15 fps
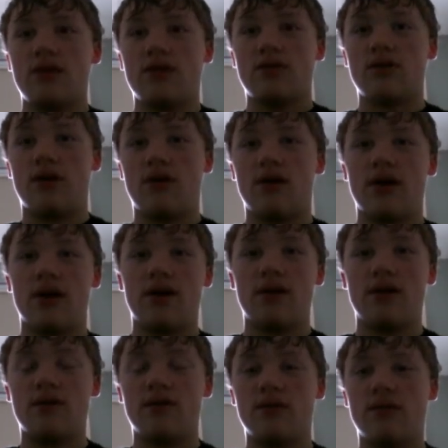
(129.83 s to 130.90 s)
So,
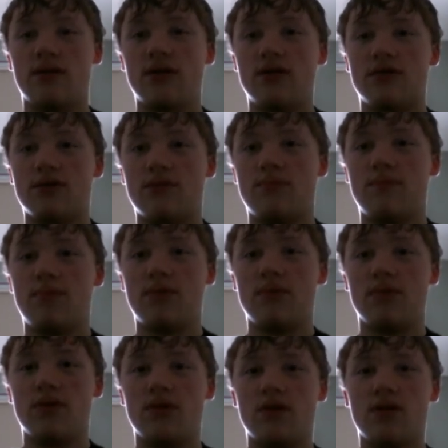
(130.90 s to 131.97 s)
once you
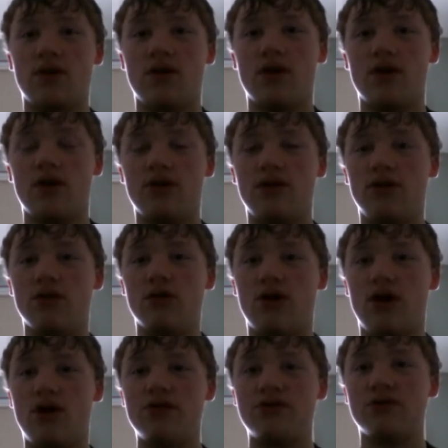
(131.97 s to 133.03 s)

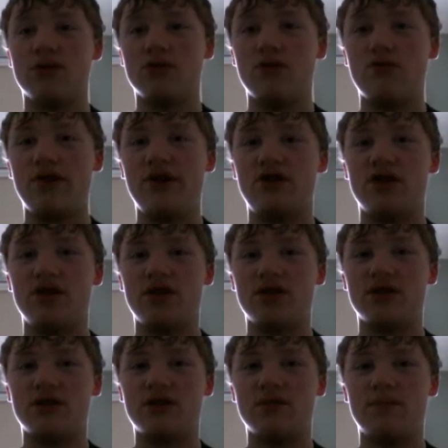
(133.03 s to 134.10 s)
also, Luigi
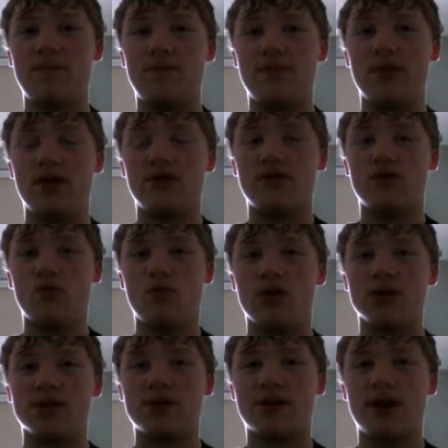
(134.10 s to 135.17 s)
is the
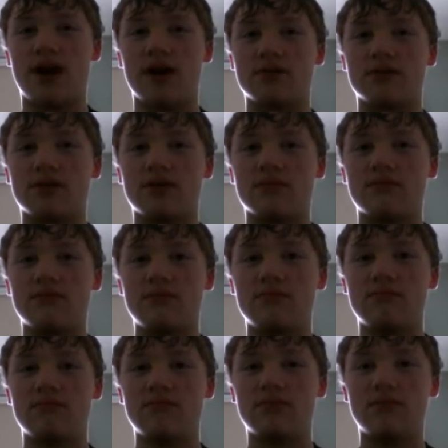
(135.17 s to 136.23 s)
worst character.
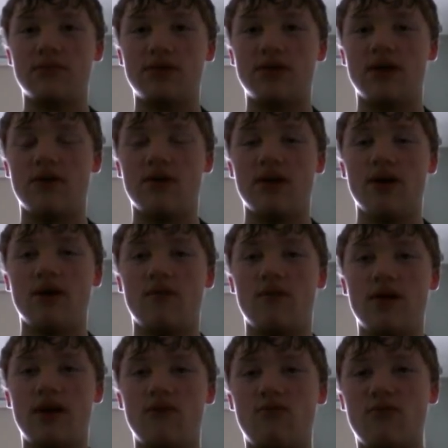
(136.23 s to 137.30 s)
So,
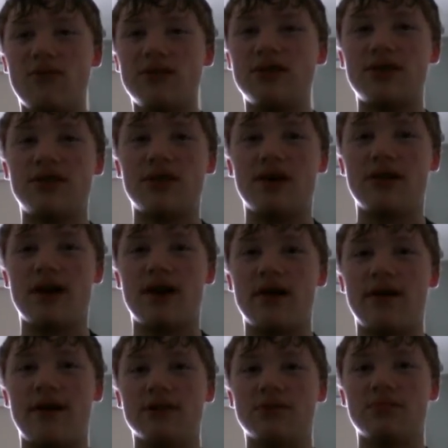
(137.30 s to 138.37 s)
once I saw
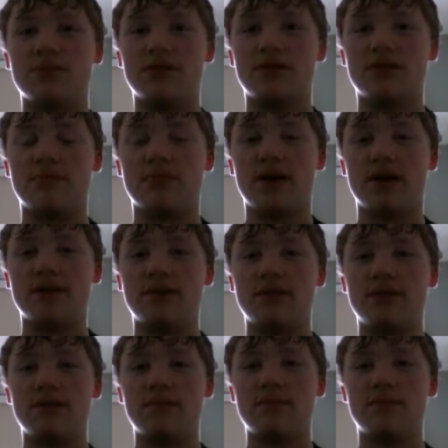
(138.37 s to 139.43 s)
that, I was pretty
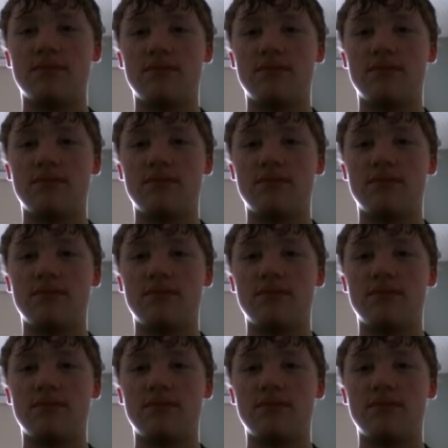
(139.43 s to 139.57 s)
surprised.